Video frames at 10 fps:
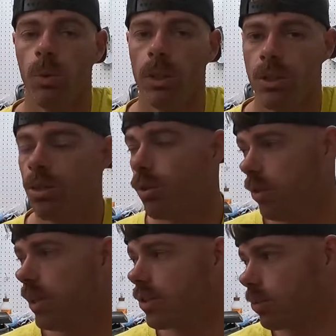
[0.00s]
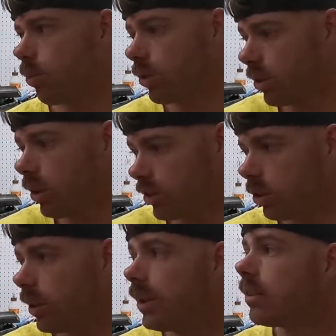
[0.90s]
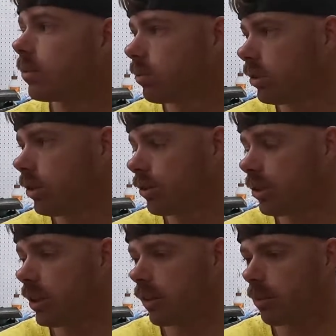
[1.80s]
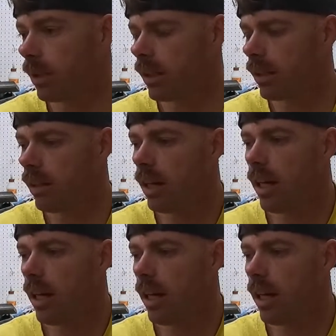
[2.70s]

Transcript: which this was also in, you'll see here in a minute.